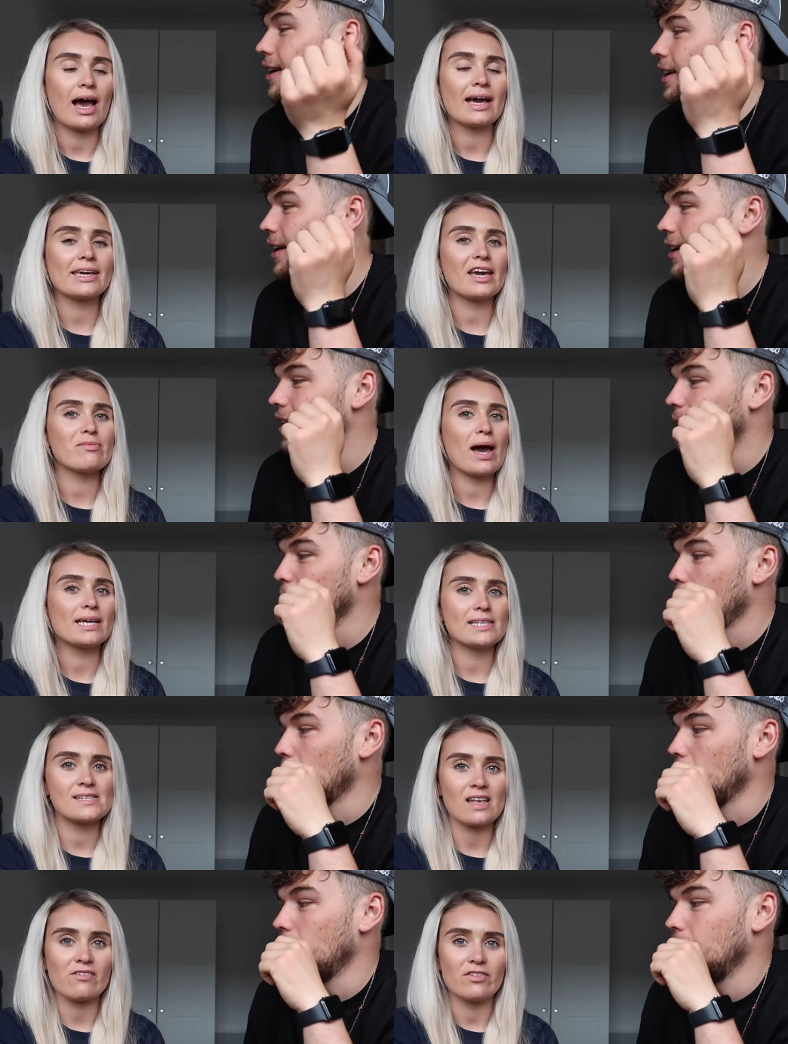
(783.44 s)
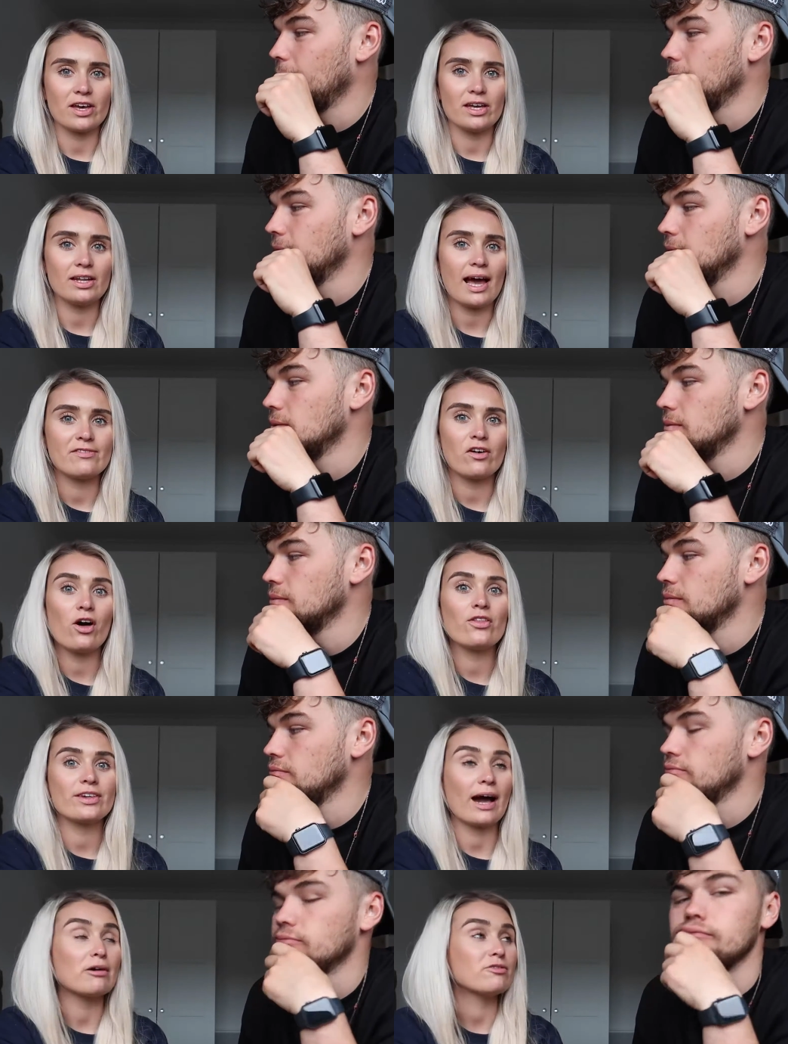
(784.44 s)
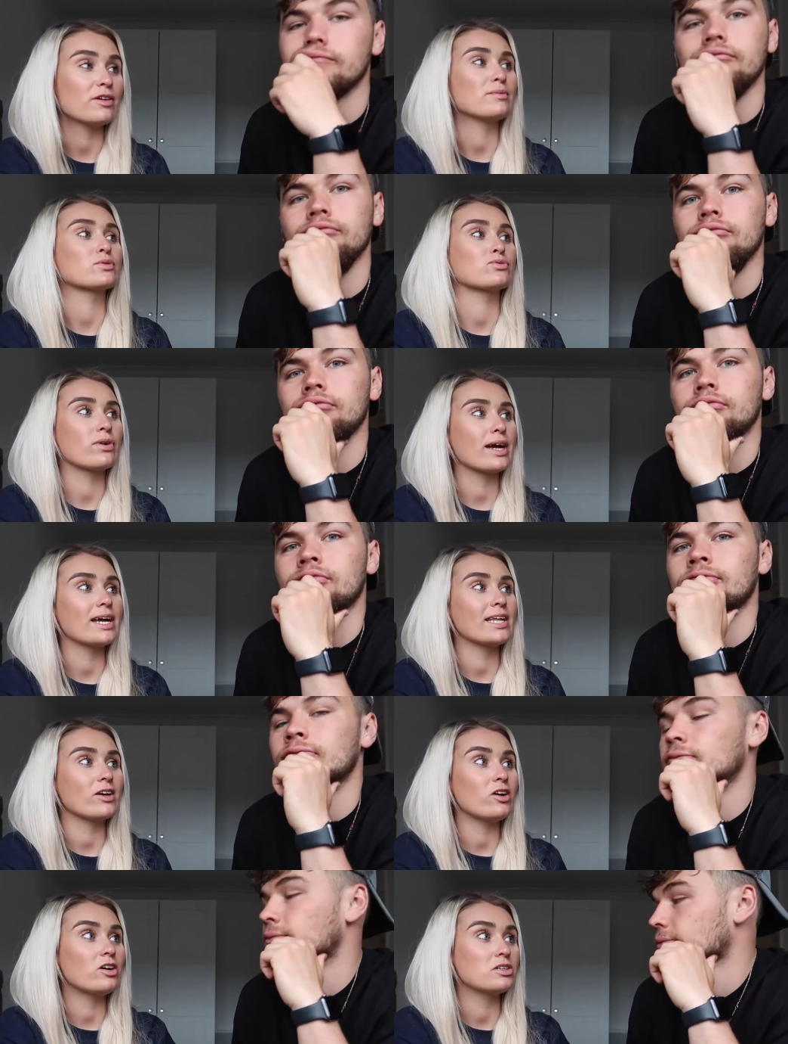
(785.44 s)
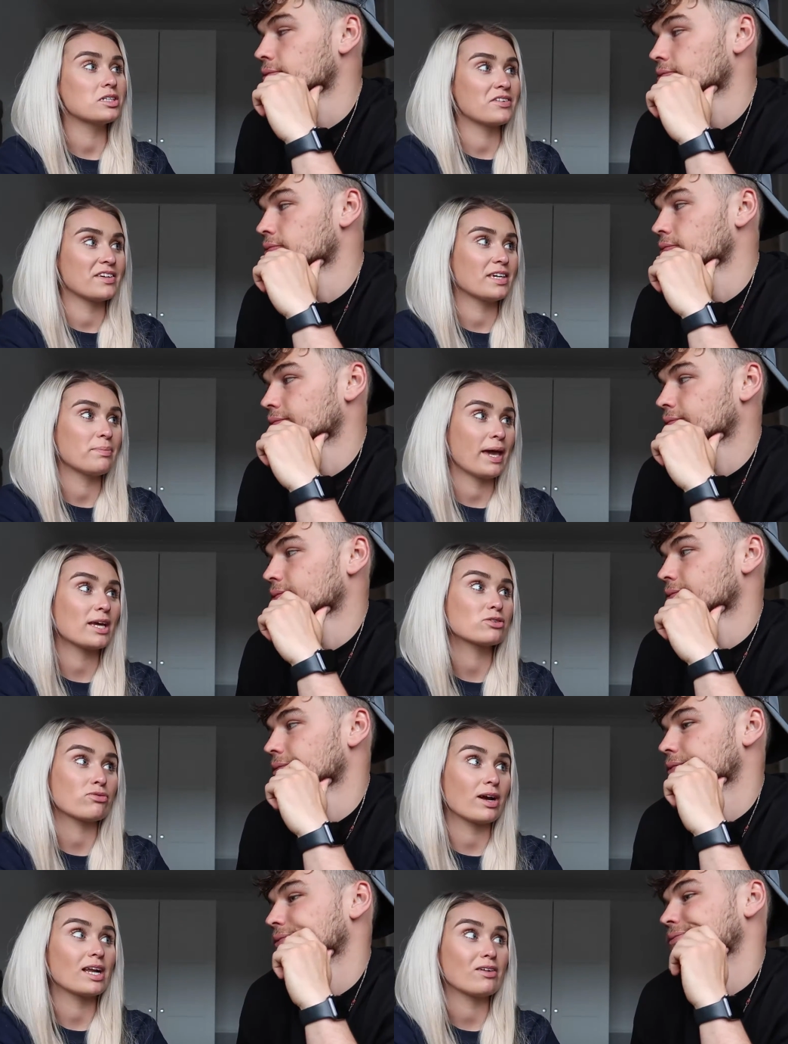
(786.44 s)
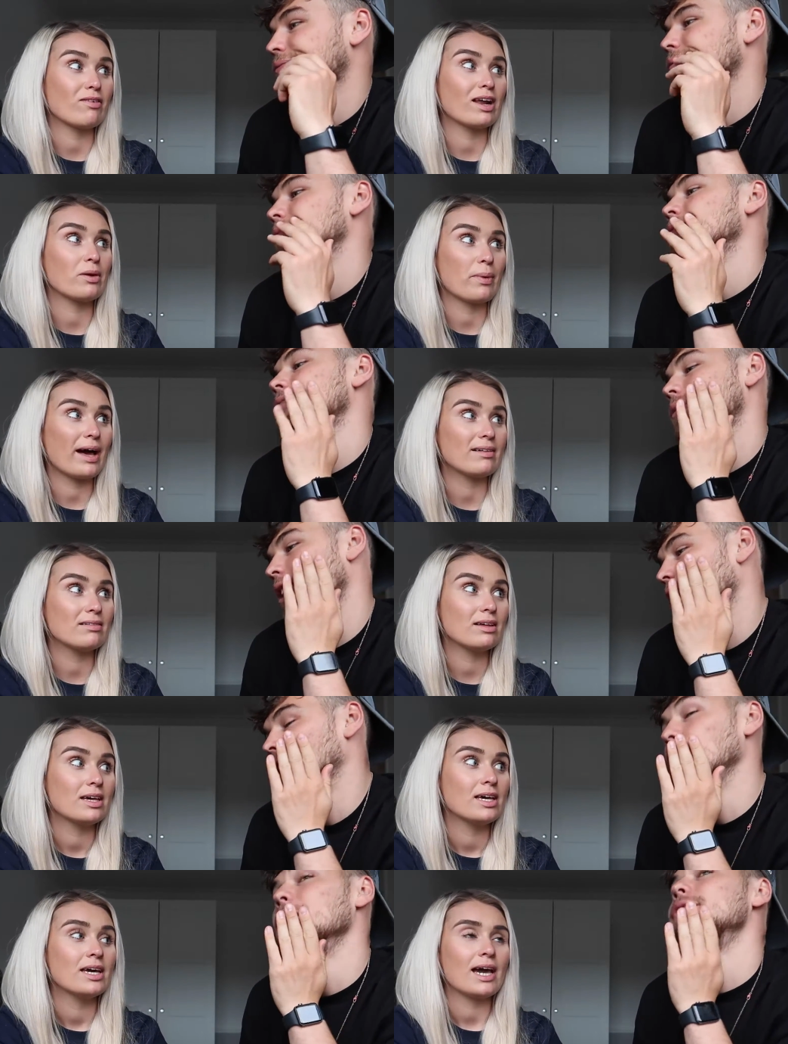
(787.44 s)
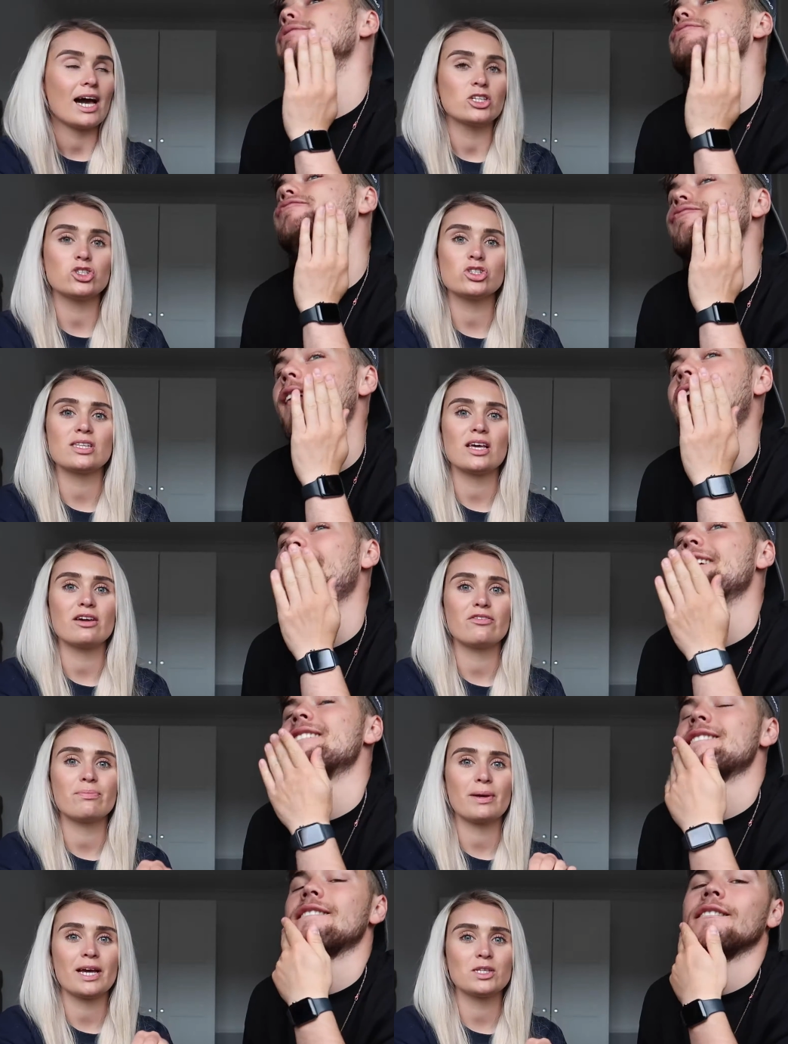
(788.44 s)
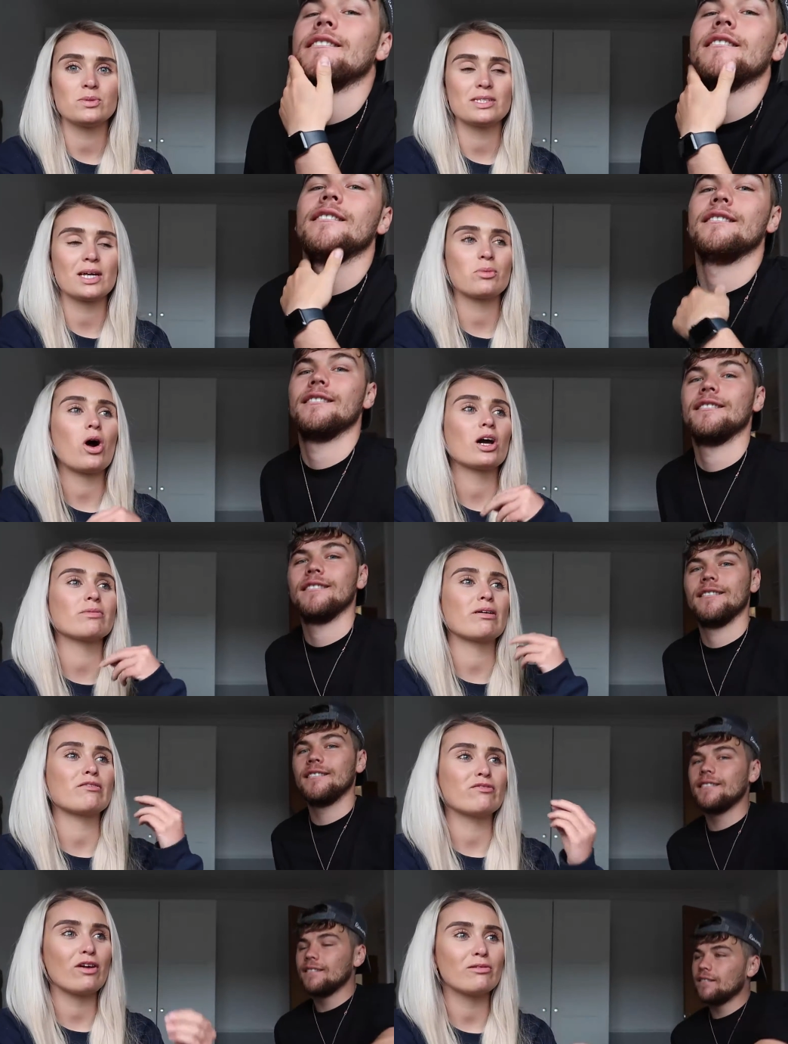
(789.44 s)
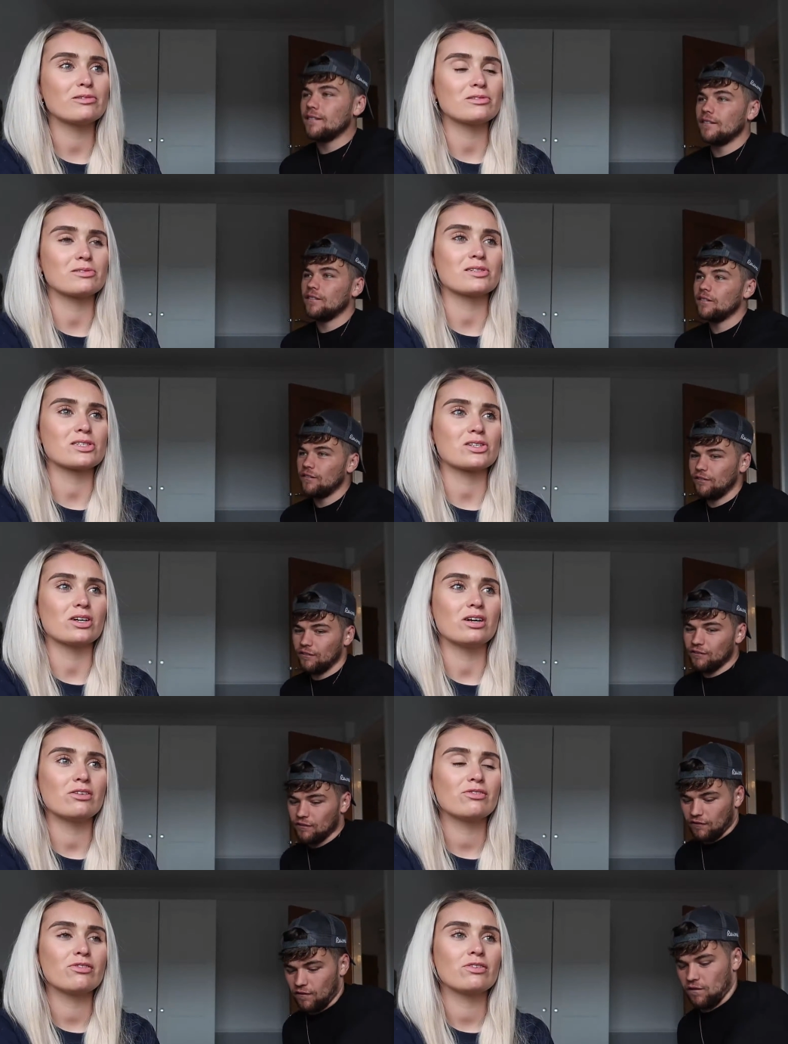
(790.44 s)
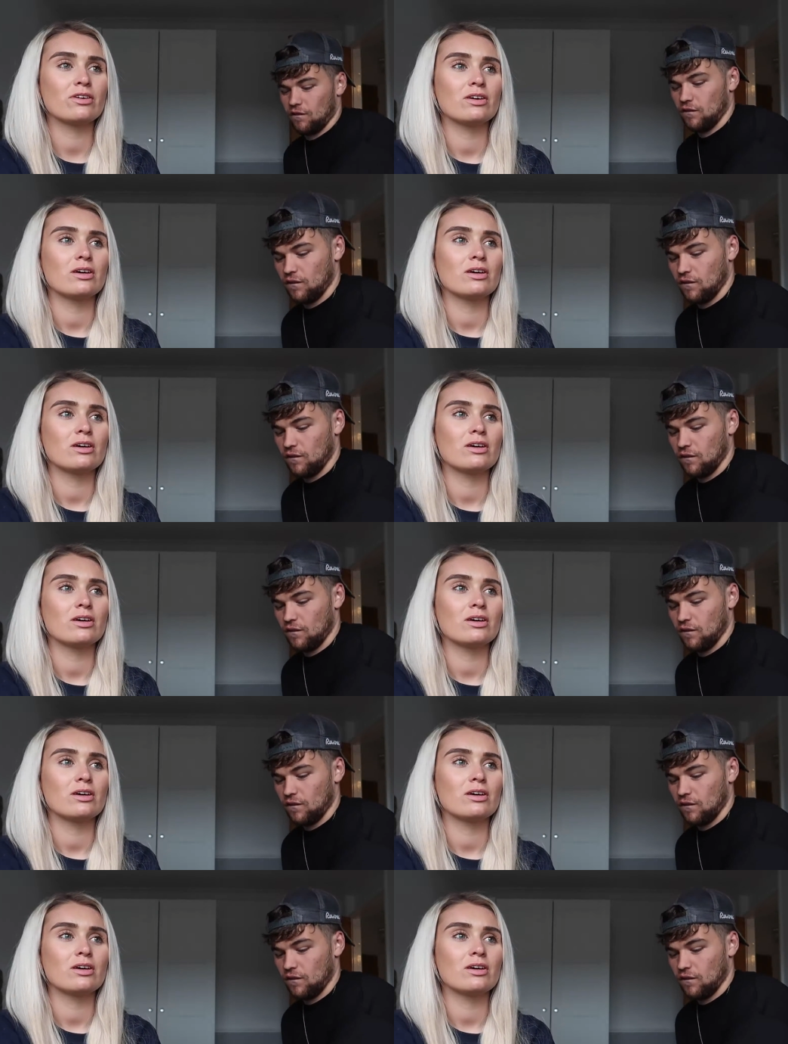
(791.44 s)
Speaker 1: i gave mine a seven i thought the outfit was really good i think you picked really really well thank you i just think because we said walking around florida and stuff